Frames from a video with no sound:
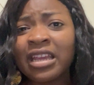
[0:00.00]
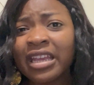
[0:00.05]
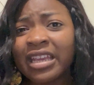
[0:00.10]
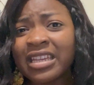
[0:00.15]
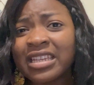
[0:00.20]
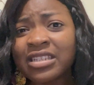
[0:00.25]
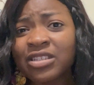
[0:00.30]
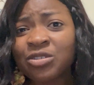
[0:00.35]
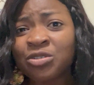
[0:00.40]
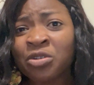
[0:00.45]

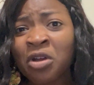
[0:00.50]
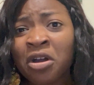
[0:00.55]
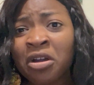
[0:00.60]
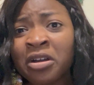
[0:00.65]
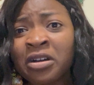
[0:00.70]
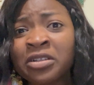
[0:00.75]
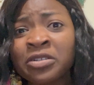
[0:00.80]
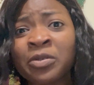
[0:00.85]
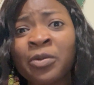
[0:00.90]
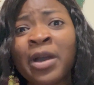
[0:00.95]
his
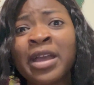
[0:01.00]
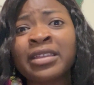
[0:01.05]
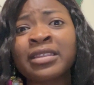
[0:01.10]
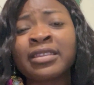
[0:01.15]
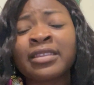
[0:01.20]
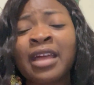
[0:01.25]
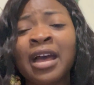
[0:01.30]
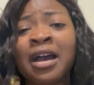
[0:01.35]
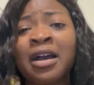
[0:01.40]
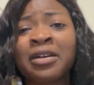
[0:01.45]
struggles right
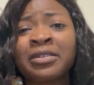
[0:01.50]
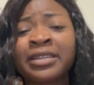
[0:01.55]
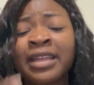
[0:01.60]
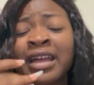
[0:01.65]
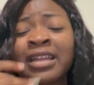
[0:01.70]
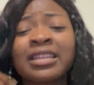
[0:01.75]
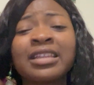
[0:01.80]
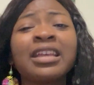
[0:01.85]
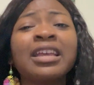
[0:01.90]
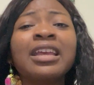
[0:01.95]
now
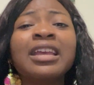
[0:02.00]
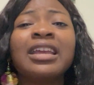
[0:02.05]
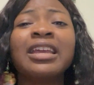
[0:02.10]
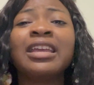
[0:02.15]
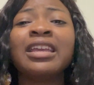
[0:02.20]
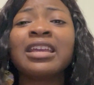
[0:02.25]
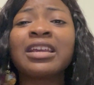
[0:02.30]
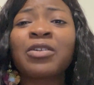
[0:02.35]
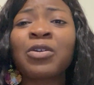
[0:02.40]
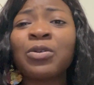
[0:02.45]
that
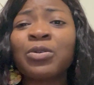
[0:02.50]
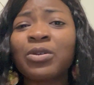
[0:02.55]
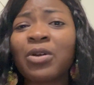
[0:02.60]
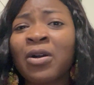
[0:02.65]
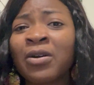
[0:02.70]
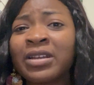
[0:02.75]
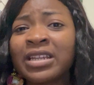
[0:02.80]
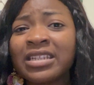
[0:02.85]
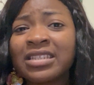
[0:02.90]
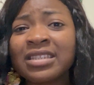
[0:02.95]
he could
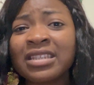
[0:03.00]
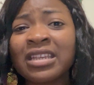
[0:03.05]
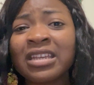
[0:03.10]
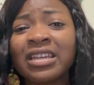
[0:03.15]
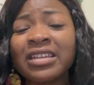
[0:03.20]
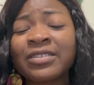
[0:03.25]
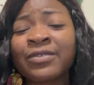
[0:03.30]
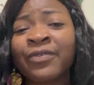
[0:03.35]
only see his